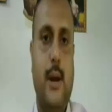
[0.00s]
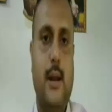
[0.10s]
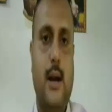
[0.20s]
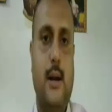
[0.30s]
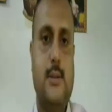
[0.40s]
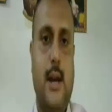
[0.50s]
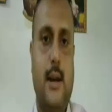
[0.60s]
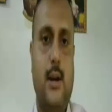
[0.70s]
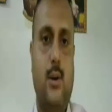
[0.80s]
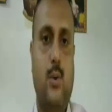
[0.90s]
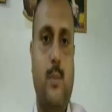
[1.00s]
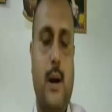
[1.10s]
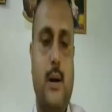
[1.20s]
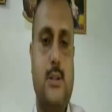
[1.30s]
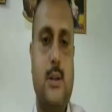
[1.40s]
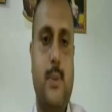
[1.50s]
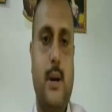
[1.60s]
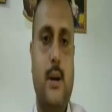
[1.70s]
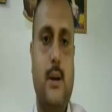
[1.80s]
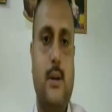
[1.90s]
America decided to
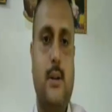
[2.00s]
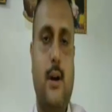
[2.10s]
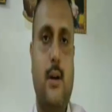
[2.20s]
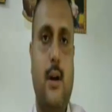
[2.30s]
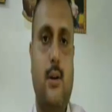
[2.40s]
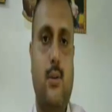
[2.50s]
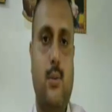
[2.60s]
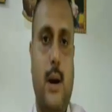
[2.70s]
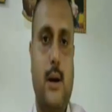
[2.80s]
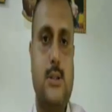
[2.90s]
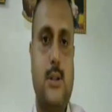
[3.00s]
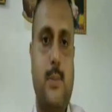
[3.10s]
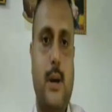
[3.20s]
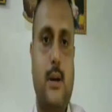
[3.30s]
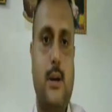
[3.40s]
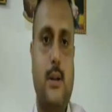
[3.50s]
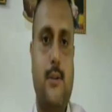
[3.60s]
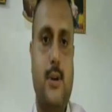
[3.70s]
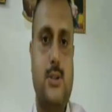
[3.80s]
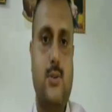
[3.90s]
participate in the to participate in
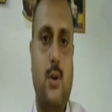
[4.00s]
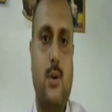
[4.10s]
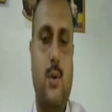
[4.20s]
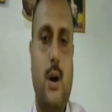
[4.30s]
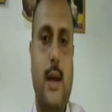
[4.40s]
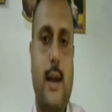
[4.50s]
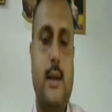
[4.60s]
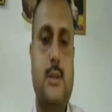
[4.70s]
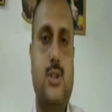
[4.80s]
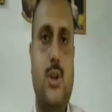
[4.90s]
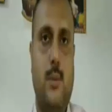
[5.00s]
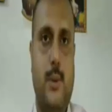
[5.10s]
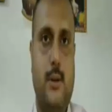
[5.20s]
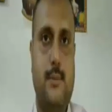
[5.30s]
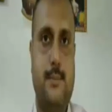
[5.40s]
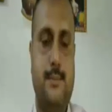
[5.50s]
the First World War against Germany.